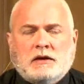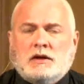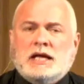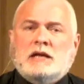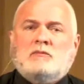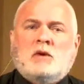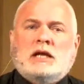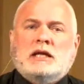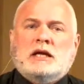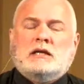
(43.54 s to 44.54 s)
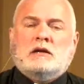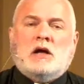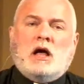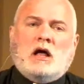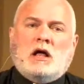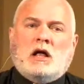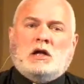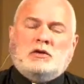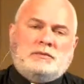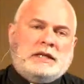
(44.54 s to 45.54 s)
it well, it
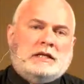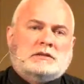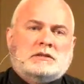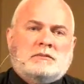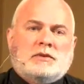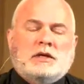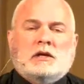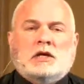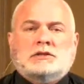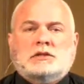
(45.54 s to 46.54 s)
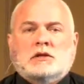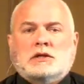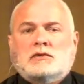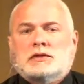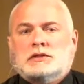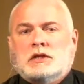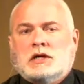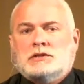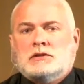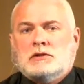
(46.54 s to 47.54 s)
illuminates some theological and
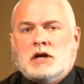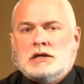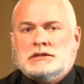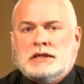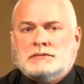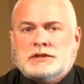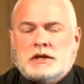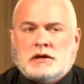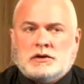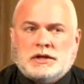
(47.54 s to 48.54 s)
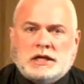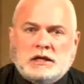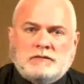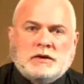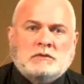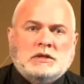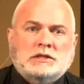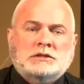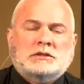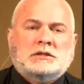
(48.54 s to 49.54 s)
Christological concepts that are the key
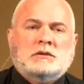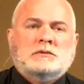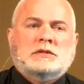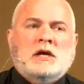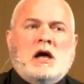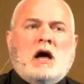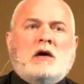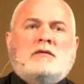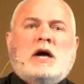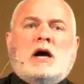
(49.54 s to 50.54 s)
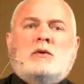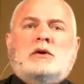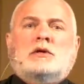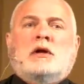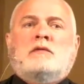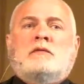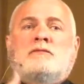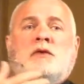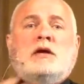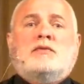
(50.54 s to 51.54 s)
foundation stones of our
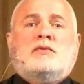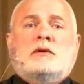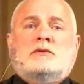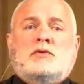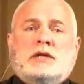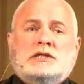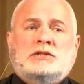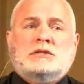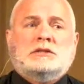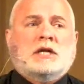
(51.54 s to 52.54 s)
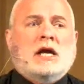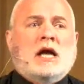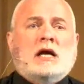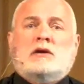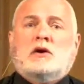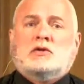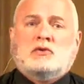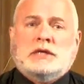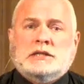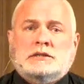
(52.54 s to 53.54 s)
faith traditions and our
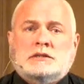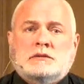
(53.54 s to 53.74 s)
creeds.